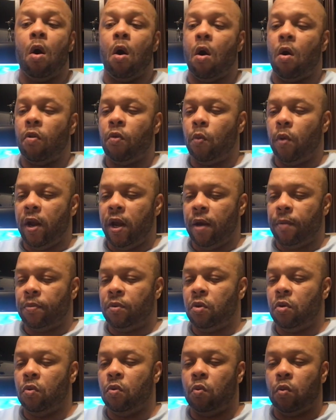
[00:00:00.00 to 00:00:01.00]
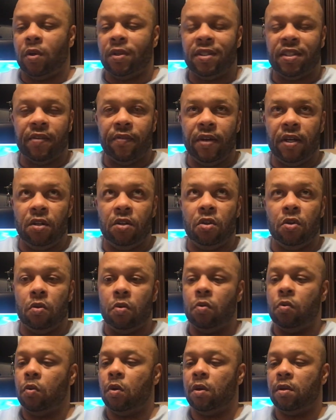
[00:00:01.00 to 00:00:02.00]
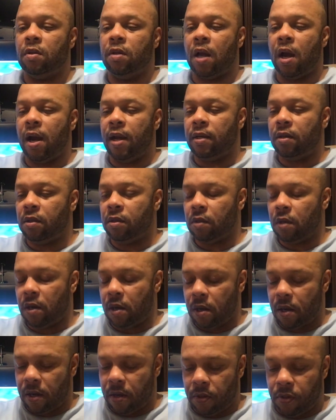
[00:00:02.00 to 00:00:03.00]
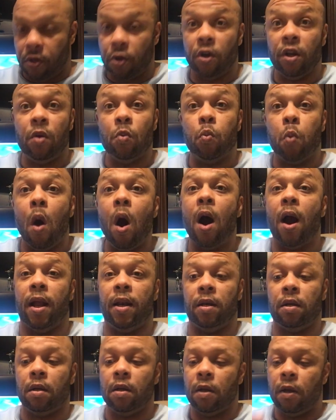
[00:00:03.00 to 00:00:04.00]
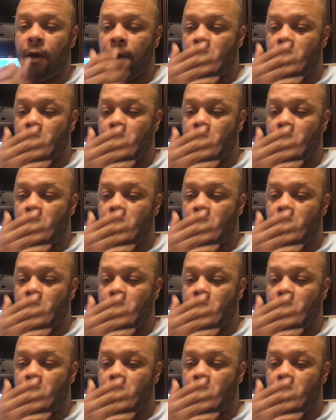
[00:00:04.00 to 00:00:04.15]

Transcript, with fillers: all the way up to 172.31.